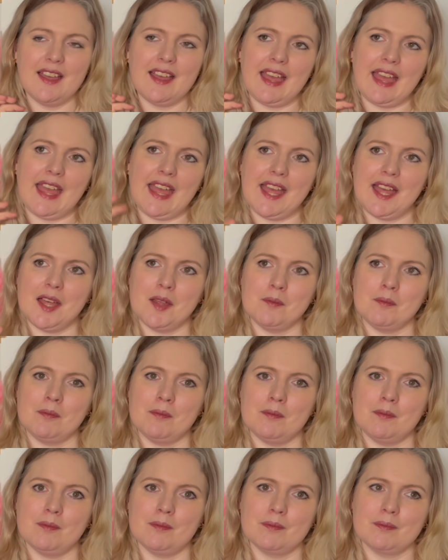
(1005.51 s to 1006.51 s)

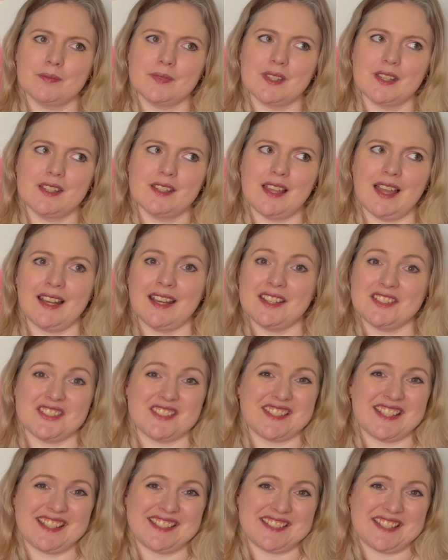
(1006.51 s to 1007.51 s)
And I
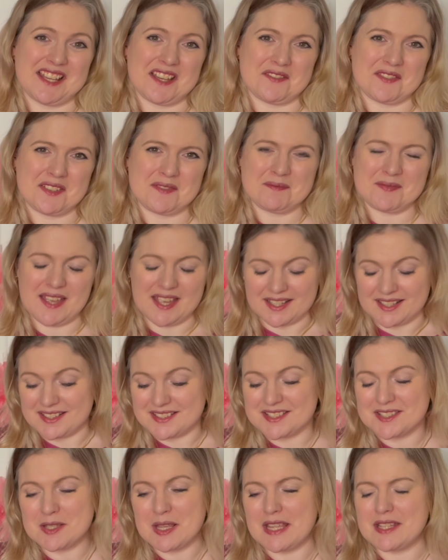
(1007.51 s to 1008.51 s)
just had to have it. And
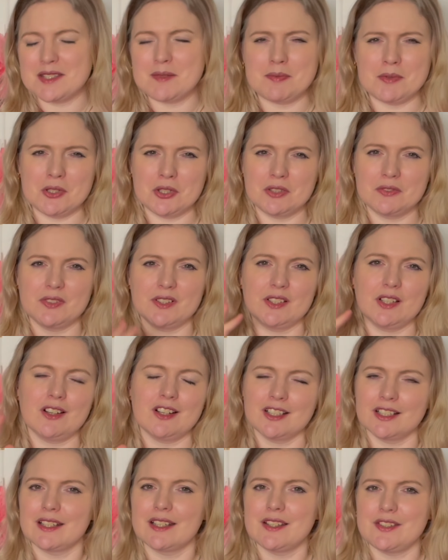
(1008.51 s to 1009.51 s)
it's beautiful. The
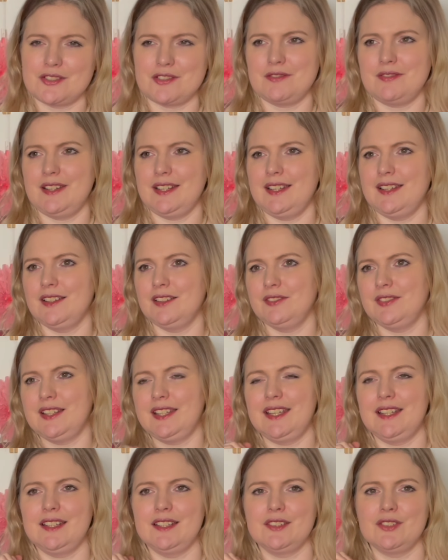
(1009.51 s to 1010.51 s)
articles are really
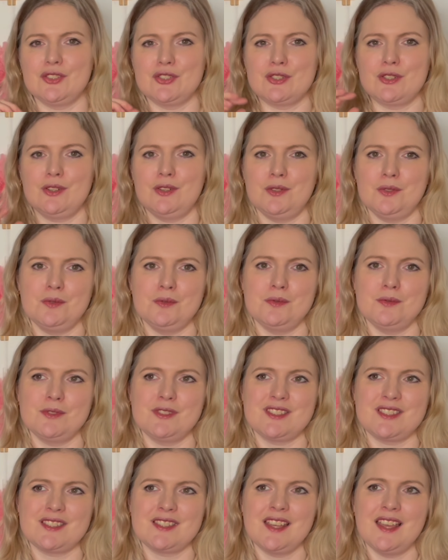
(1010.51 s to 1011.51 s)
lovely in it. There's
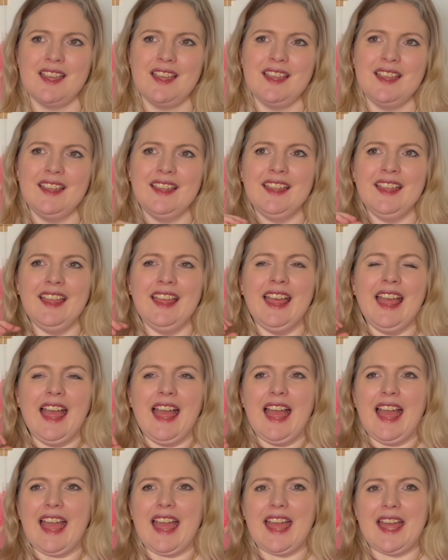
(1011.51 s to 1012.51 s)
loads.
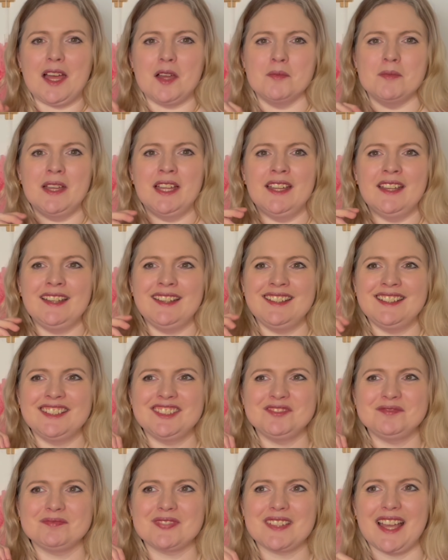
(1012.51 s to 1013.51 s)
Um,
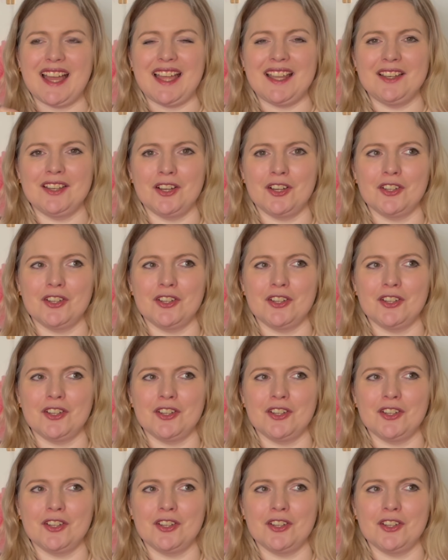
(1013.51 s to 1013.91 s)
I